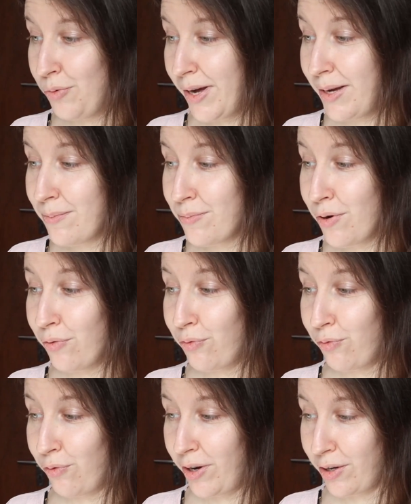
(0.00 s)
Rainbow
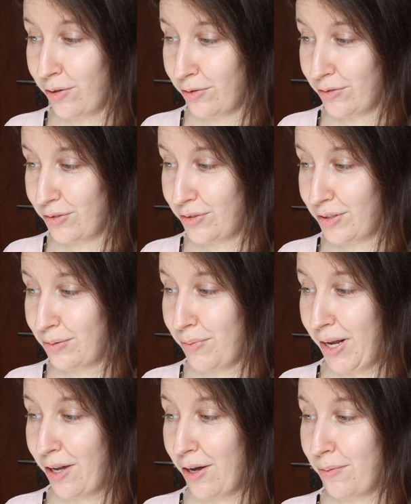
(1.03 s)
freckles
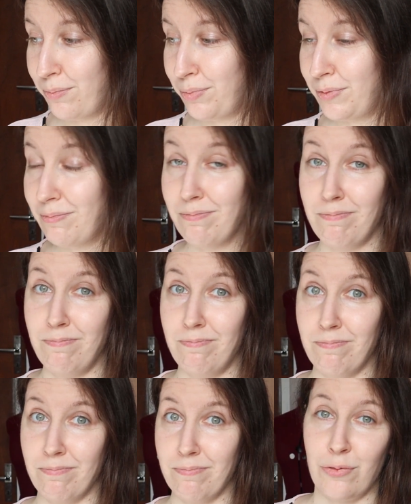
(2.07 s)
makeup.
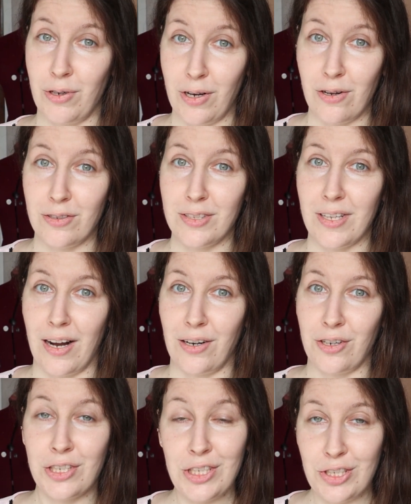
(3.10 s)
Freckles
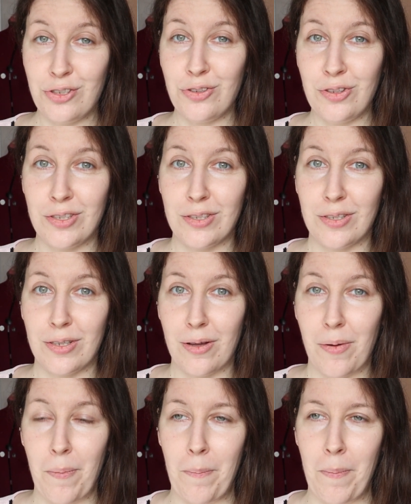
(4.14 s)
are cute,
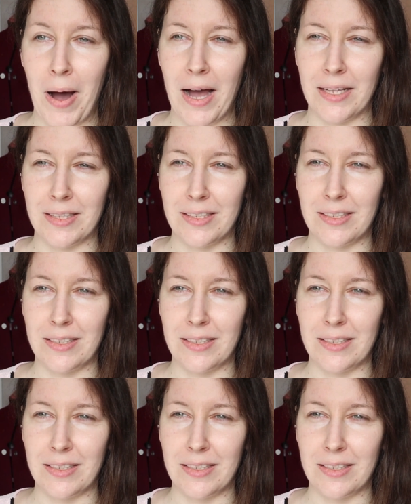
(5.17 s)
but